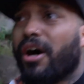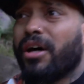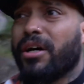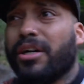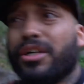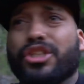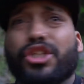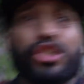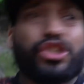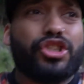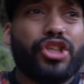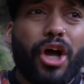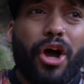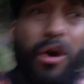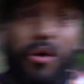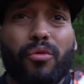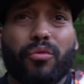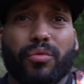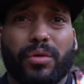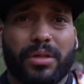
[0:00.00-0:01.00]
on the
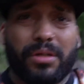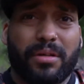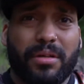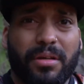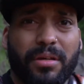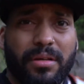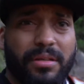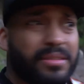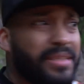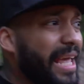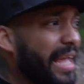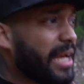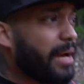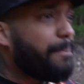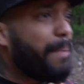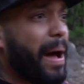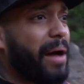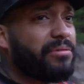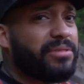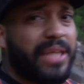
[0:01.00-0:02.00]
zone. Think
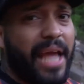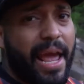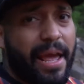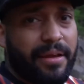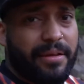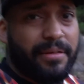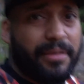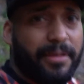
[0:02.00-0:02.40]
about that.